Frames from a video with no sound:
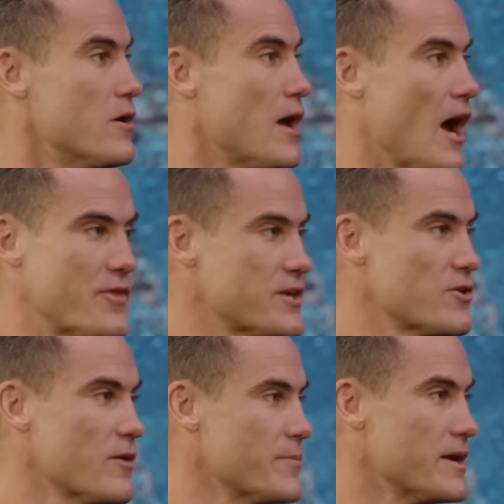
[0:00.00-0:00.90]
don't think you
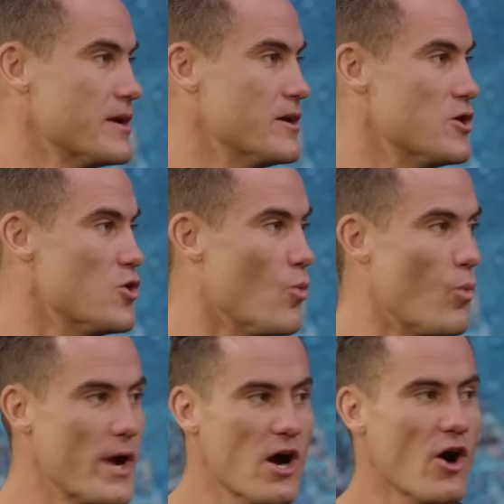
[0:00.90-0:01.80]
heard me.
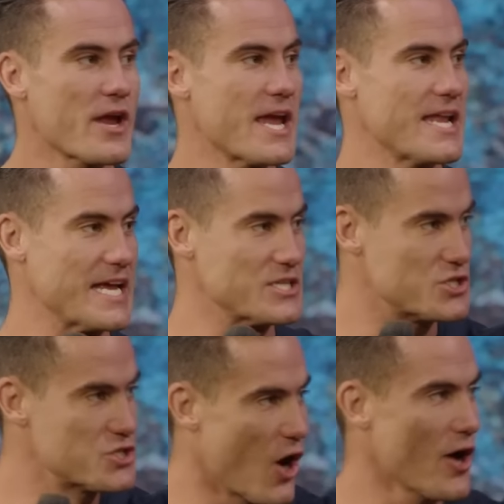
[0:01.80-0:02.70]
We are in a
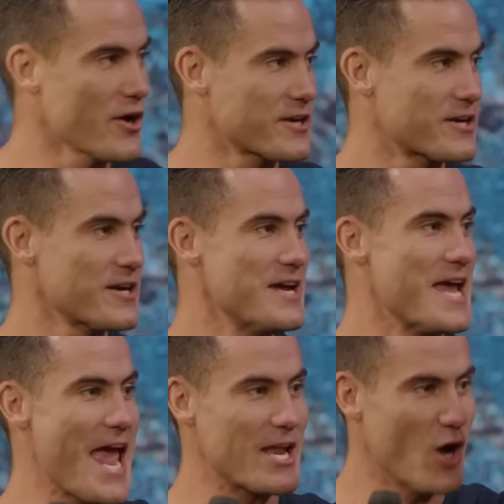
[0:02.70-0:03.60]
dark
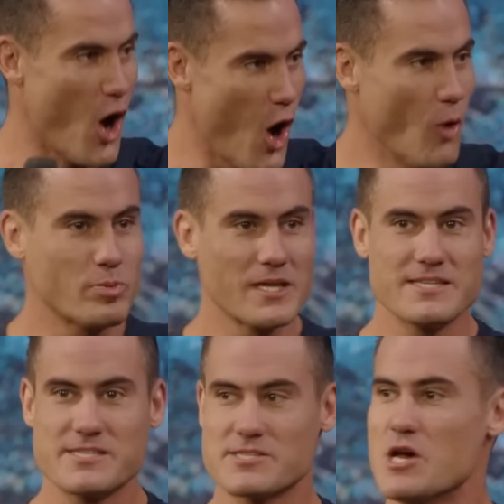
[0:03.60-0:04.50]
and
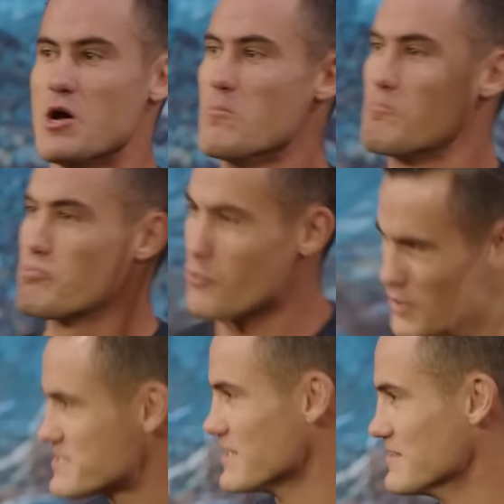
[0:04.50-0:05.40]
hopeless
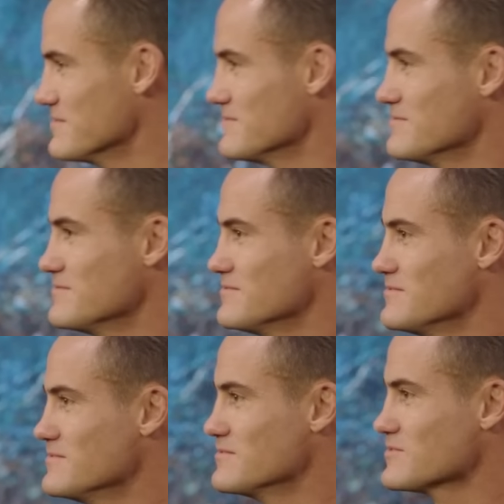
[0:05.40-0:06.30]
prison
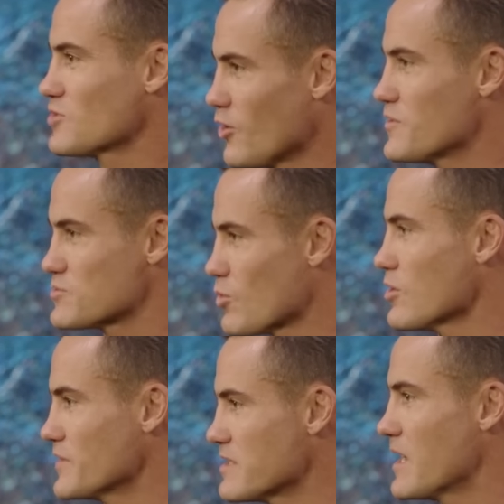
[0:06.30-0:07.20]
called this
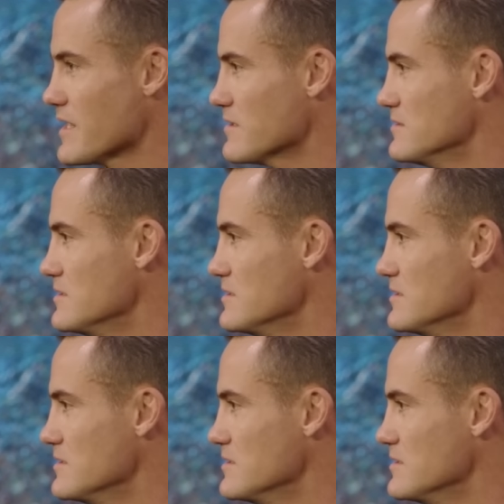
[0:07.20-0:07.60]
world. Anybody?